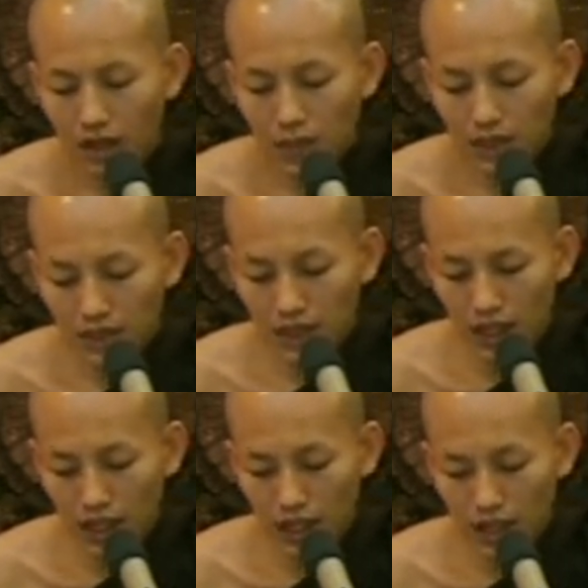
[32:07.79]
But
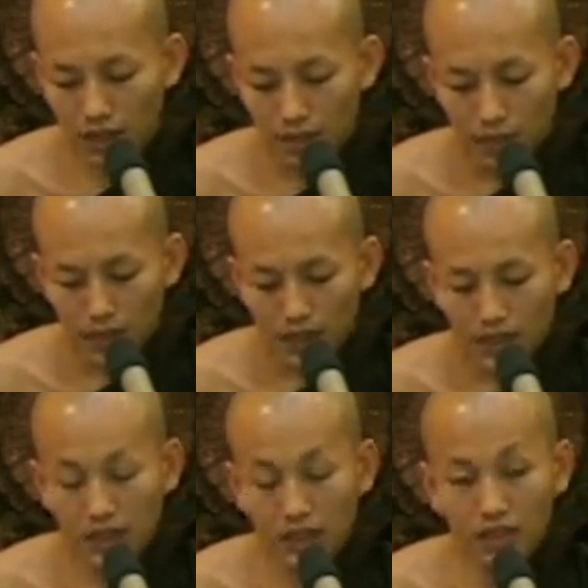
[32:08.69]
here,
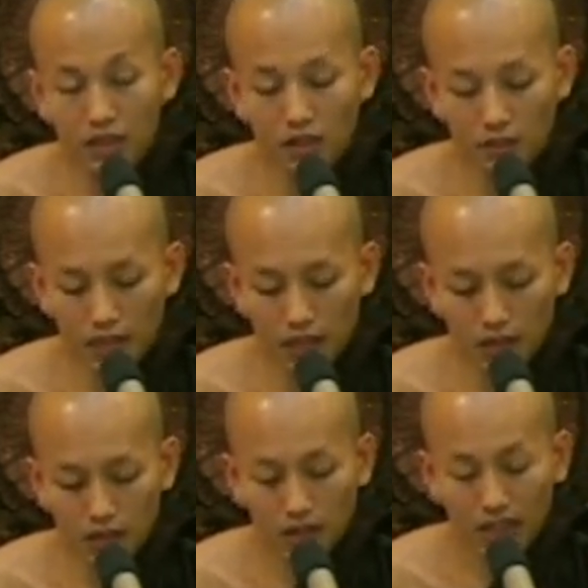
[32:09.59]
this lover
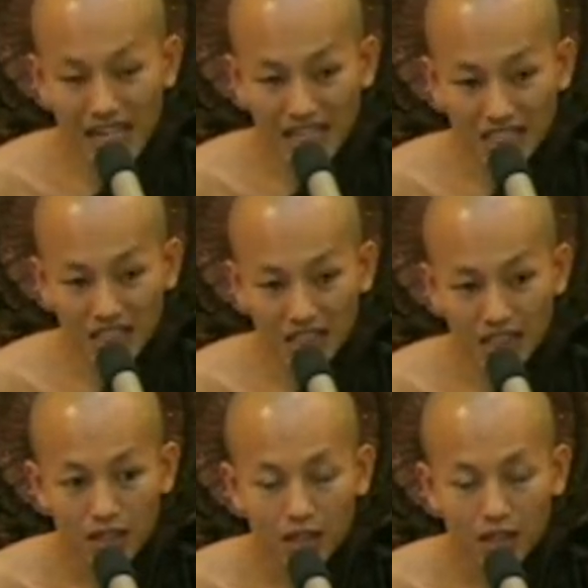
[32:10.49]
or less